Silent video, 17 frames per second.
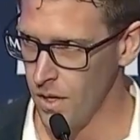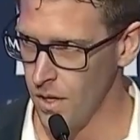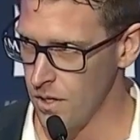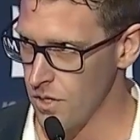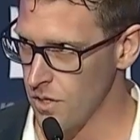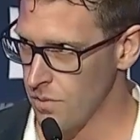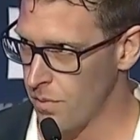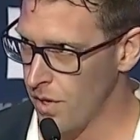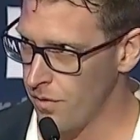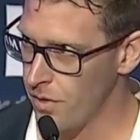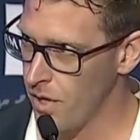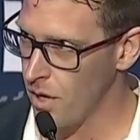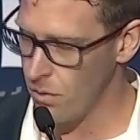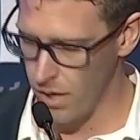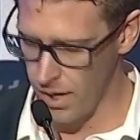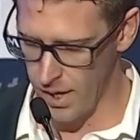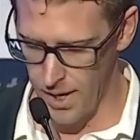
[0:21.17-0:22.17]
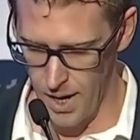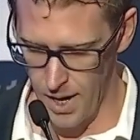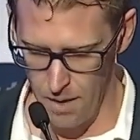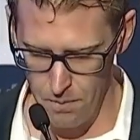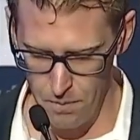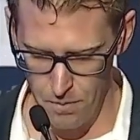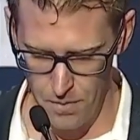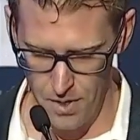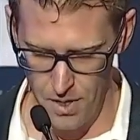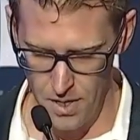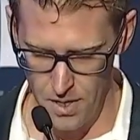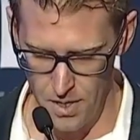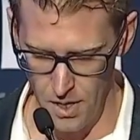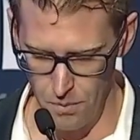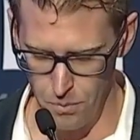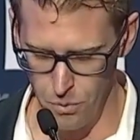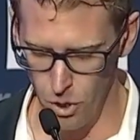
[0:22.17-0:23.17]
Just briefly, I want to cap
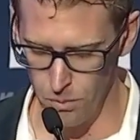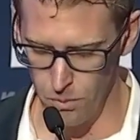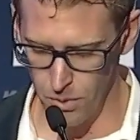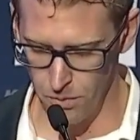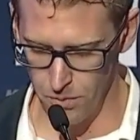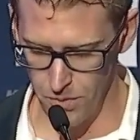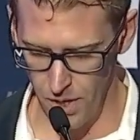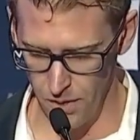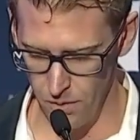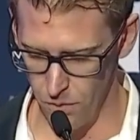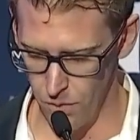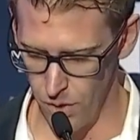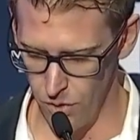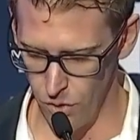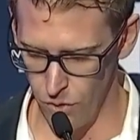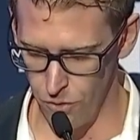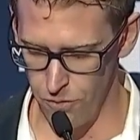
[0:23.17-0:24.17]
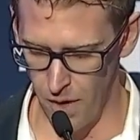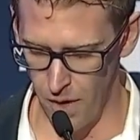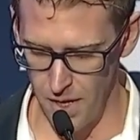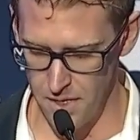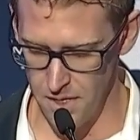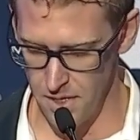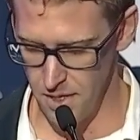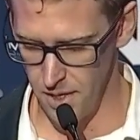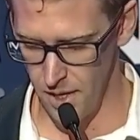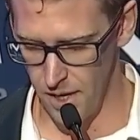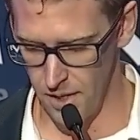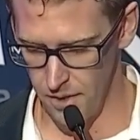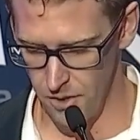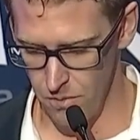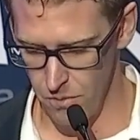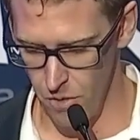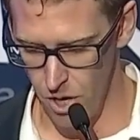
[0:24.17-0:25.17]
the problem that we're all facing at
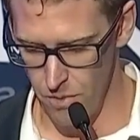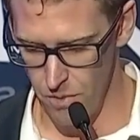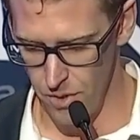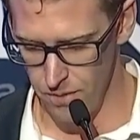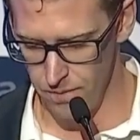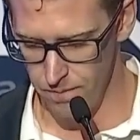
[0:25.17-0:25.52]
the moment.